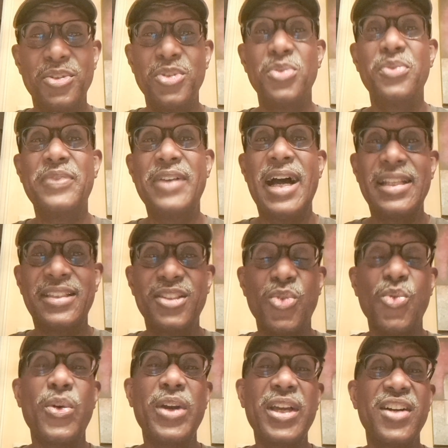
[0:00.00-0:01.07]
you've got
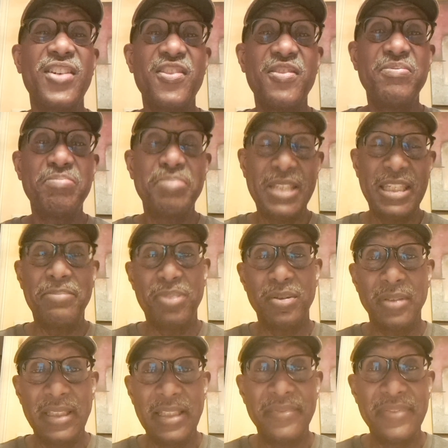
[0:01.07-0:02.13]
12 people
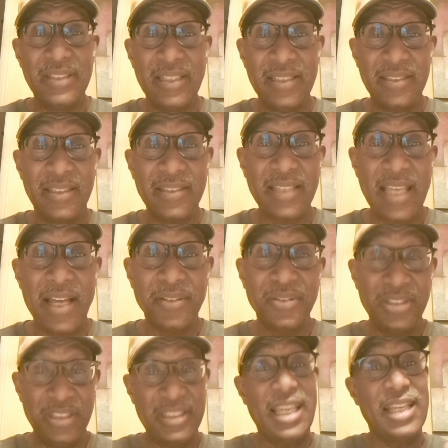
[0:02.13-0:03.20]
living in this house.
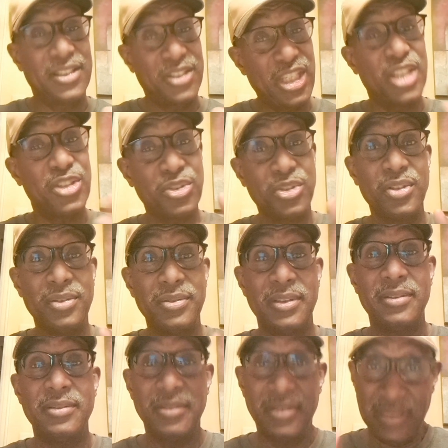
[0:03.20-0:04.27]
She's had 10
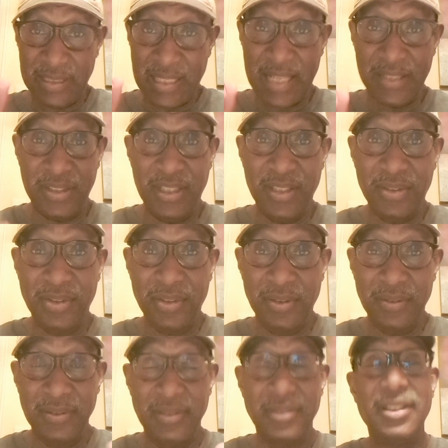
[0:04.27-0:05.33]
children. She got 10
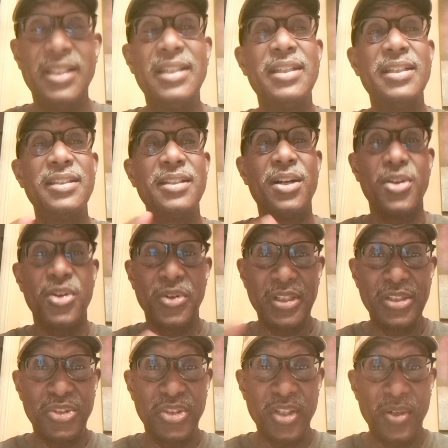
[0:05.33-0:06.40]
children, her
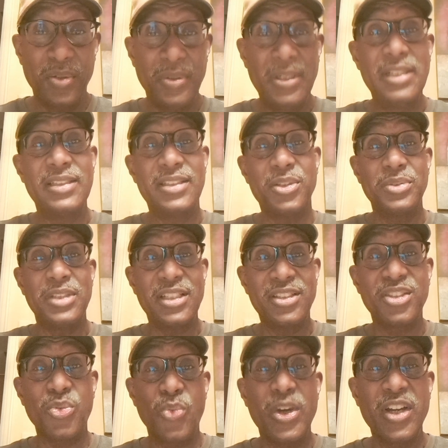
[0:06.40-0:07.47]
and Joe. So there's
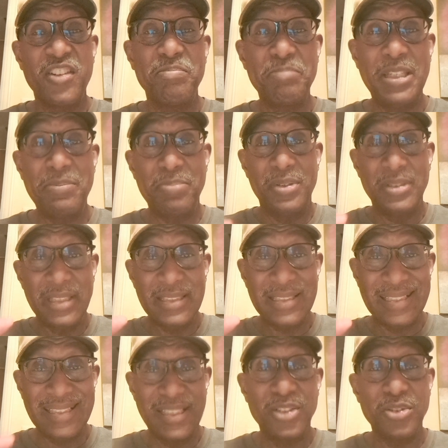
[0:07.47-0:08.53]
12 people in this
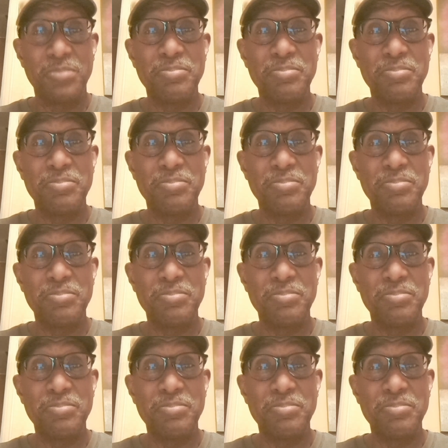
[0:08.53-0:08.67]
little